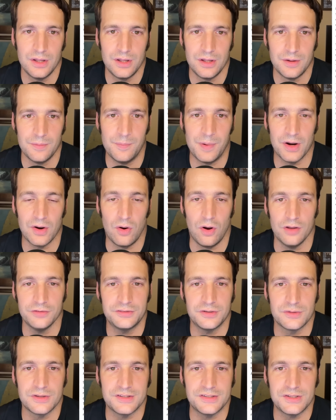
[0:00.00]
but
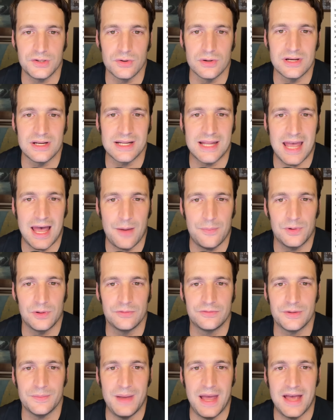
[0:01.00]
also the Syrian capital of
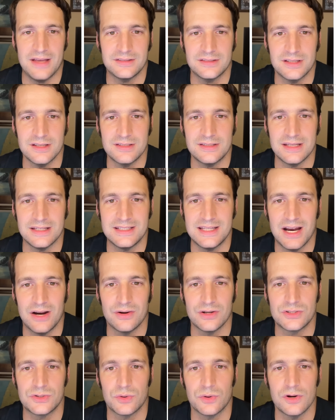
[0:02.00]
Damascus and
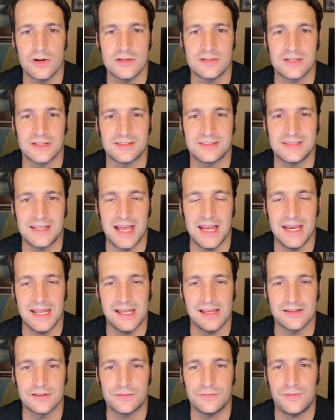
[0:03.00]
territories
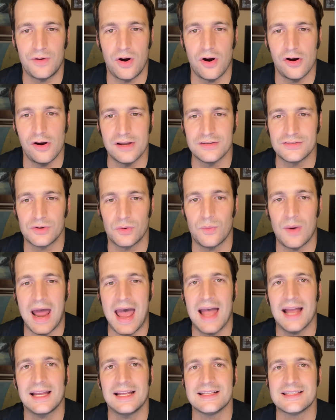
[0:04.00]
extending as far as
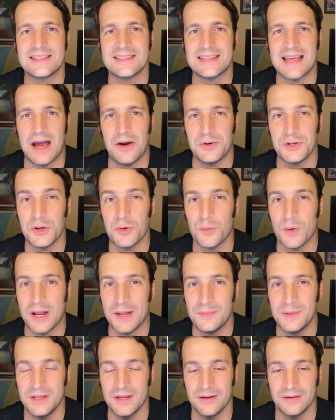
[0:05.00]
Iraq and Saudi
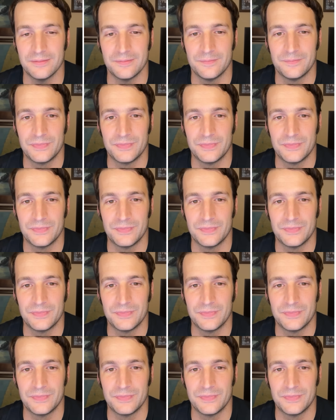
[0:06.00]
Arabia.